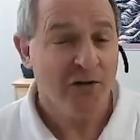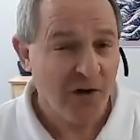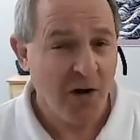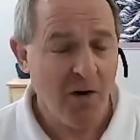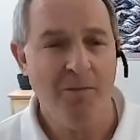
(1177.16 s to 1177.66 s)

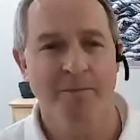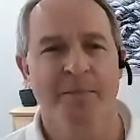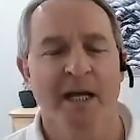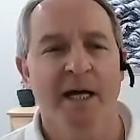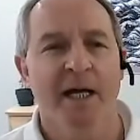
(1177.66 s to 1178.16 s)
So
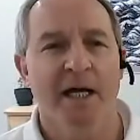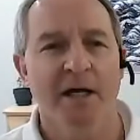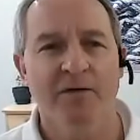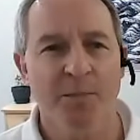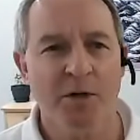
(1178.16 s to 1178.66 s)

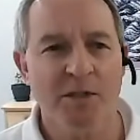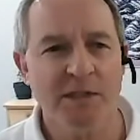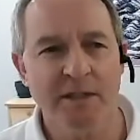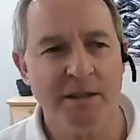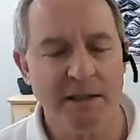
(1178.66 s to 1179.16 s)
if a
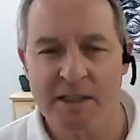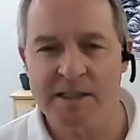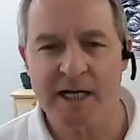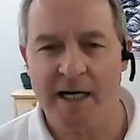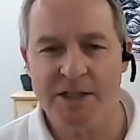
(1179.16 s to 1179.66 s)
person does
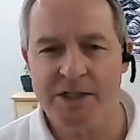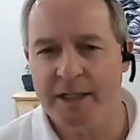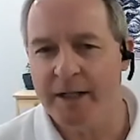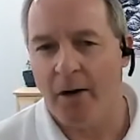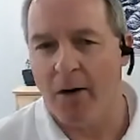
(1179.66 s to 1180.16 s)
Tai Chi
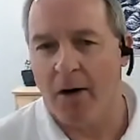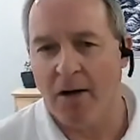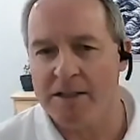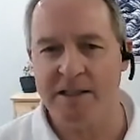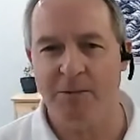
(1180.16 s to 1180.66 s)
and
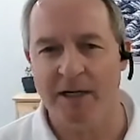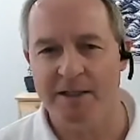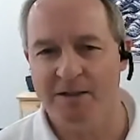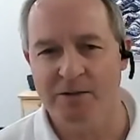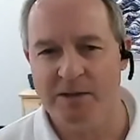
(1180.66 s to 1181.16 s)
all they want
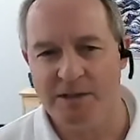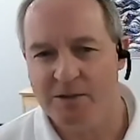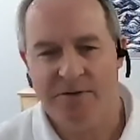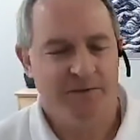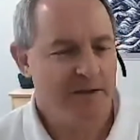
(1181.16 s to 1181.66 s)
to do is
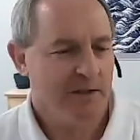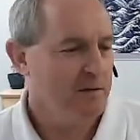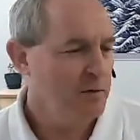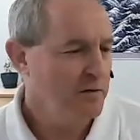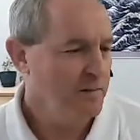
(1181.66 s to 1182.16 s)
do the
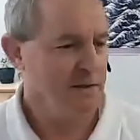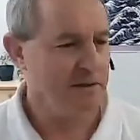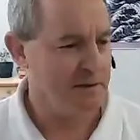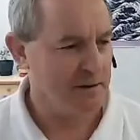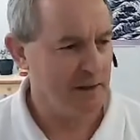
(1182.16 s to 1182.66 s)
physical movements,
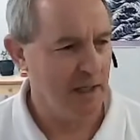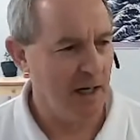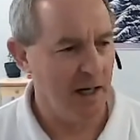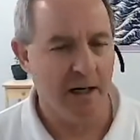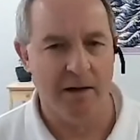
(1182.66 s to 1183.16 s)

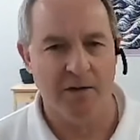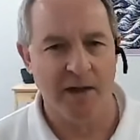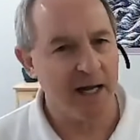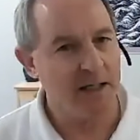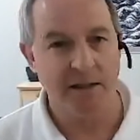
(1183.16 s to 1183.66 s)
uh,
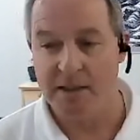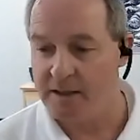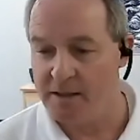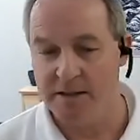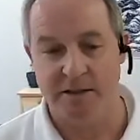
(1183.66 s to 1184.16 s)
that
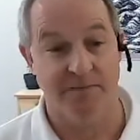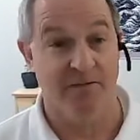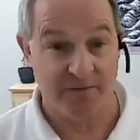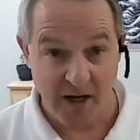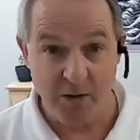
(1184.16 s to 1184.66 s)
is
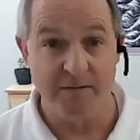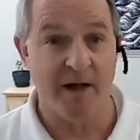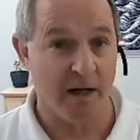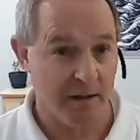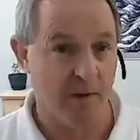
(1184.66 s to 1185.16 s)
very
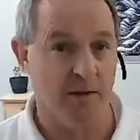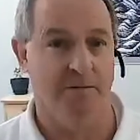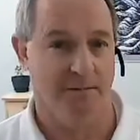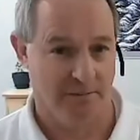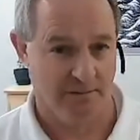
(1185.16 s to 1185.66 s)
valuable.
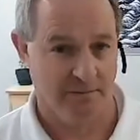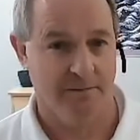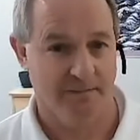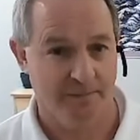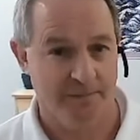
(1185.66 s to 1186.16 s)

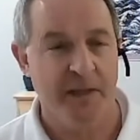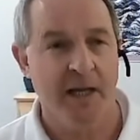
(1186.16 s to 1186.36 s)
Mm-hmm.